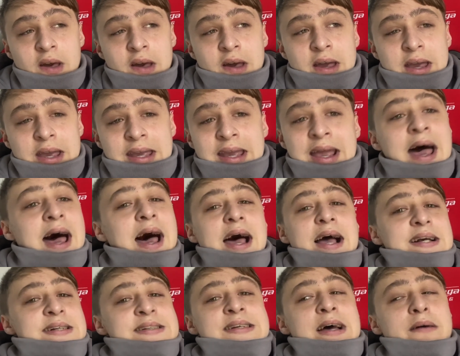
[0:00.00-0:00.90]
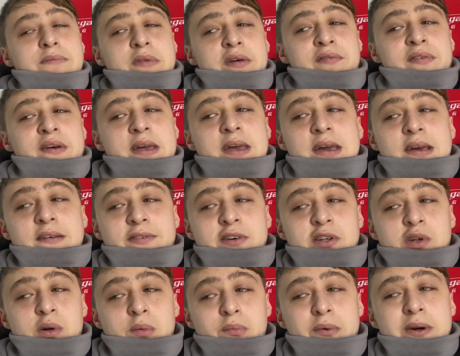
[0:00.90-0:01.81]
can't accept defeat for
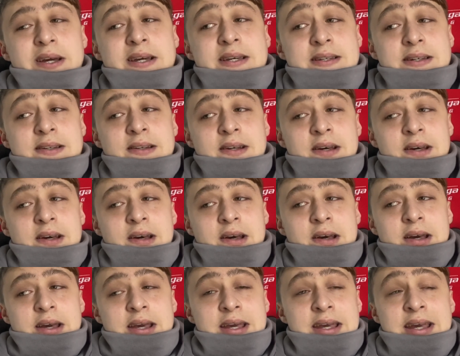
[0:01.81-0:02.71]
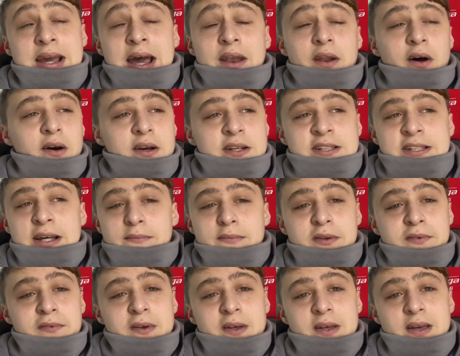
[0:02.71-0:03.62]
some reason. He cannot accept
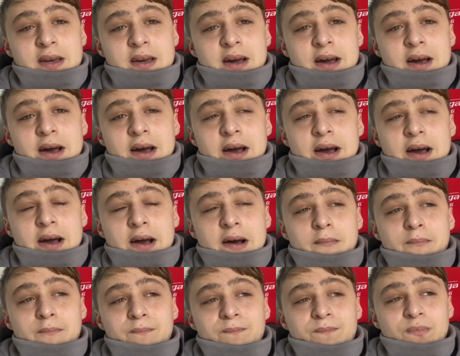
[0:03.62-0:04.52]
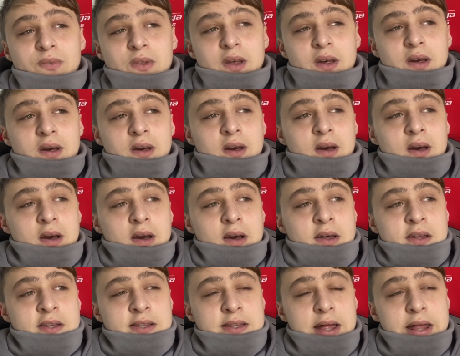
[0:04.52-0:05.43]
defeat.
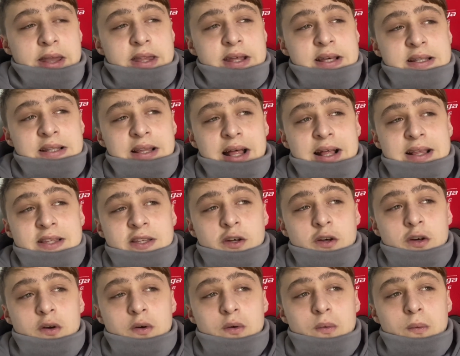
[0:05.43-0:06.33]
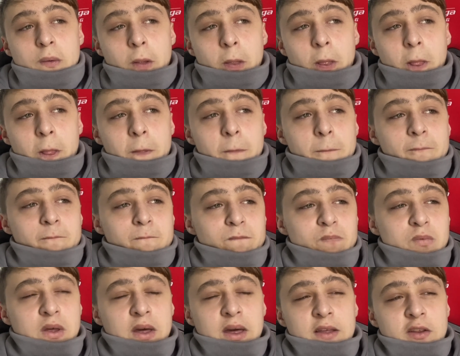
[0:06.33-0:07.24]
So then this led to
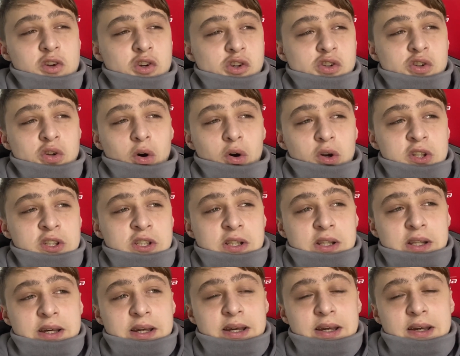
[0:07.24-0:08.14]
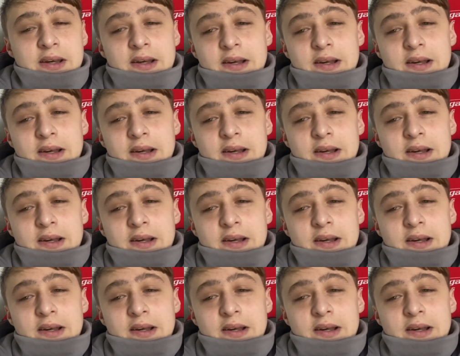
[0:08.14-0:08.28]
it just utterly